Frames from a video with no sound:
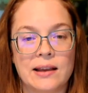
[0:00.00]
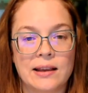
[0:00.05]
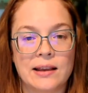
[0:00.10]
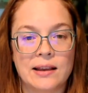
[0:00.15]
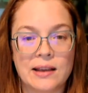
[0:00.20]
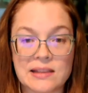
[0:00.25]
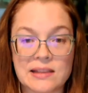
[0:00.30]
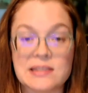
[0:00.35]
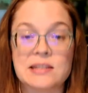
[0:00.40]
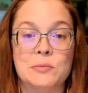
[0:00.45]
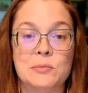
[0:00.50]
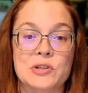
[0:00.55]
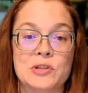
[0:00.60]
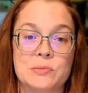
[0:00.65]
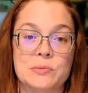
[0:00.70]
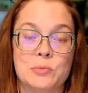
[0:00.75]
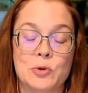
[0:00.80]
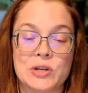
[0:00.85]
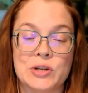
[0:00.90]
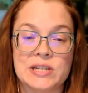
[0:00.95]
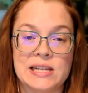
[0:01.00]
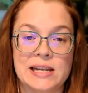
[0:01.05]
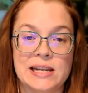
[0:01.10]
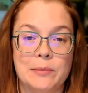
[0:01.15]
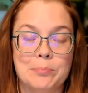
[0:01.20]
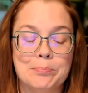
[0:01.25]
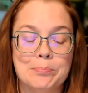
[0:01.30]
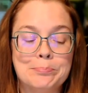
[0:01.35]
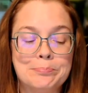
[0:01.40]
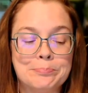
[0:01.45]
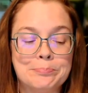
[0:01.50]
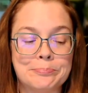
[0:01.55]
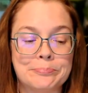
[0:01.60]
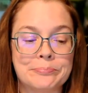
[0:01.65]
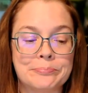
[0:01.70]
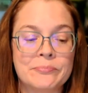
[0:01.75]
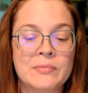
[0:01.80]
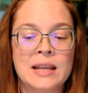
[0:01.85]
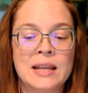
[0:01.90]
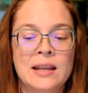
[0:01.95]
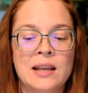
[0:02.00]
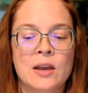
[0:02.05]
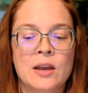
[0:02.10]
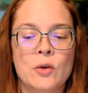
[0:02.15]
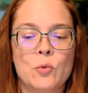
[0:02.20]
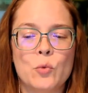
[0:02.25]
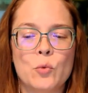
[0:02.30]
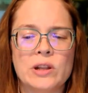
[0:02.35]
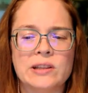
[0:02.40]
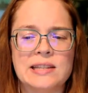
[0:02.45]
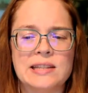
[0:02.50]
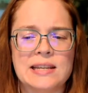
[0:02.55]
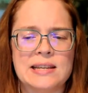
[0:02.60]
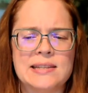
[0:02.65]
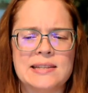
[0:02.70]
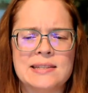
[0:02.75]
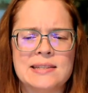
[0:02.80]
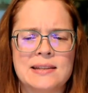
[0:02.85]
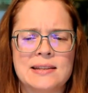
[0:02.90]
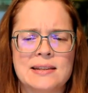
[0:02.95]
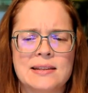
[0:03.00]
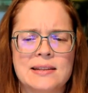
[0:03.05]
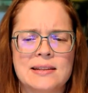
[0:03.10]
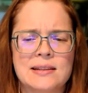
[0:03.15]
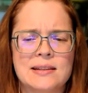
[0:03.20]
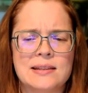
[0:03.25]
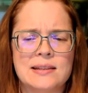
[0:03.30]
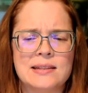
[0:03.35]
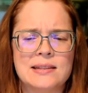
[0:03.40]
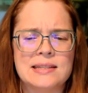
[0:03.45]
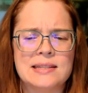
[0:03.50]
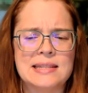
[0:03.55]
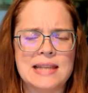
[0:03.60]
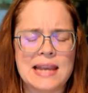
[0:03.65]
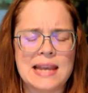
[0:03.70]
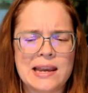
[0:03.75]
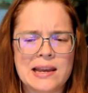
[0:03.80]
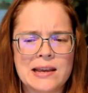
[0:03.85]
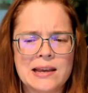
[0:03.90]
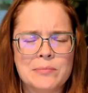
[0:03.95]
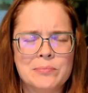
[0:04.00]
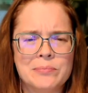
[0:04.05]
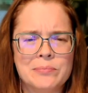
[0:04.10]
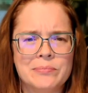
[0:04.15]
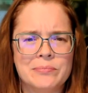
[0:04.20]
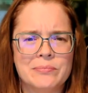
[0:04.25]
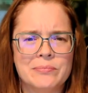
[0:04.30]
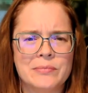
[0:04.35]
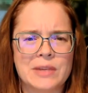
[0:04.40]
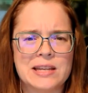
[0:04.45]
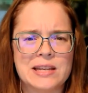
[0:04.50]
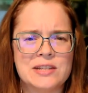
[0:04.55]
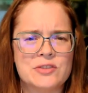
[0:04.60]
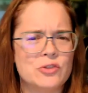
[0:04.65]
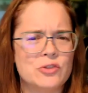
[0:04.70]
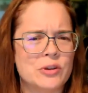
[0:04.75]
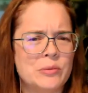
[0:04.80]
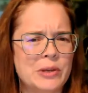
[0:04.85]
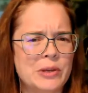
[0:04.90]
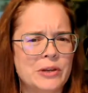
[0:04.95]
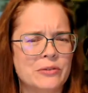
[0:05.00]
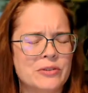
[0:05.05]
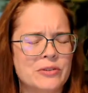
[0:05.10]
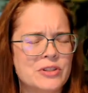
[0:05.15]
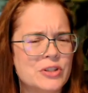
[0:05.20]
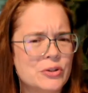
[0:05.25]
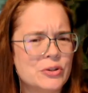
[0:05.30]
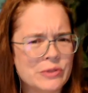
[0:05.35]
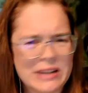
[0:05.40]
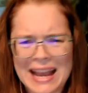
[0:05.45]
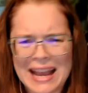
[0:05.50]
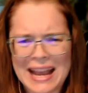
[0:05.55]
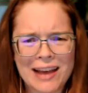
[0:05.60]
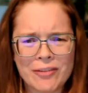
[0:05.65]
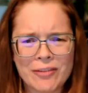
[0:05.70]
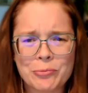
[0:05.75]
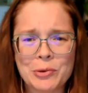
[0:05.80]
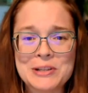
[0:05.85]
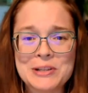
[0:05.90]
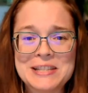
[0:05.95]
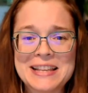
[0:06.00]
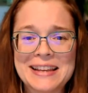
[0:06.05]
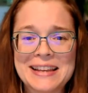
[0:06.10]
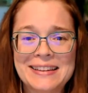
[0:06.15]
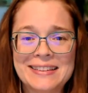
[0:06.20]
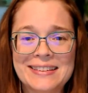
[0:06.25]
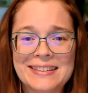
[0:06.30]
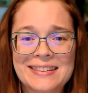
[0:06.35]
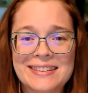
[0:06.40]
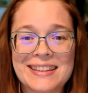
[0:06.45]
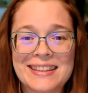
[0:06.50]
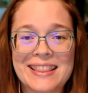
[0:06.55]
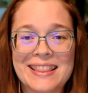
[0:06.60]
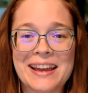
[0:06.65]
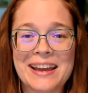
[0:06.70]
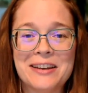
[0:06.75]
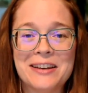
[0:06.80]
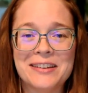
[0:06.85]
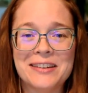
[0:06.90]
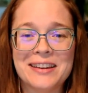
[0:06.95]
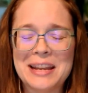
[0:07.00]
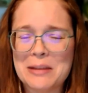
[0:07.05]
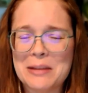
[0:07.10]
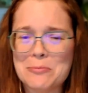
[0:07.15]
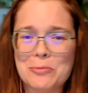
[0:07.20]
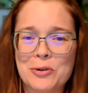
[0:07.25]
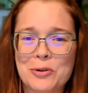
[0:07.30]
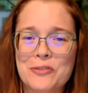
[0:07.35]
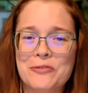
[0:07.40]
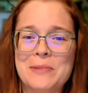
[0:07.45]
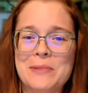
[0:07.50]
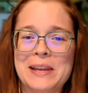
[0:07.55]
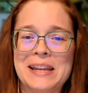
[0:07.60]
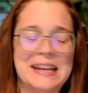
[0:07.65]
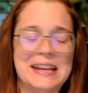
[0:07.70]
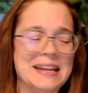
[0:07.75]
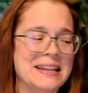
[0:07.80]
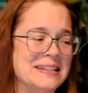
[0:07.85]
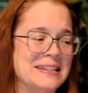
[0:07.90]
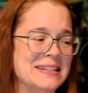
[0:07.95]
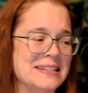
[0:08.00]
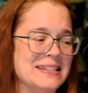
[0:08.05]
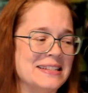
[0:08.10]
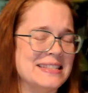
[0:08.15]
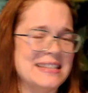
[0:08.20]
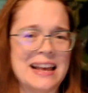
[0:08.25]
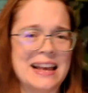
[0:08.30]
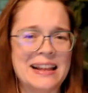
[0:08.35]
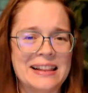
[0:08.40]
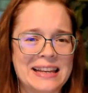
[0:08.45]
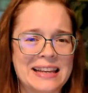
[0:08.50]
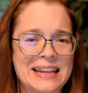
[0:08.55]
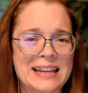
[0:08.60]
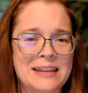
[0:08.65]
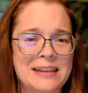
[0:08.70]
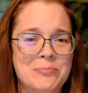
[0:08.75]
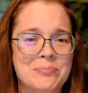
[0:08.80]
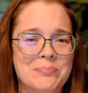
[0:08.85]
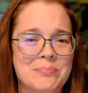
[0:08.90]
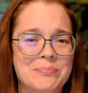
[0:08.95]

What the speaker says: customer support team. Well, does Sam contribute 2.5% to that improvement? And does Sally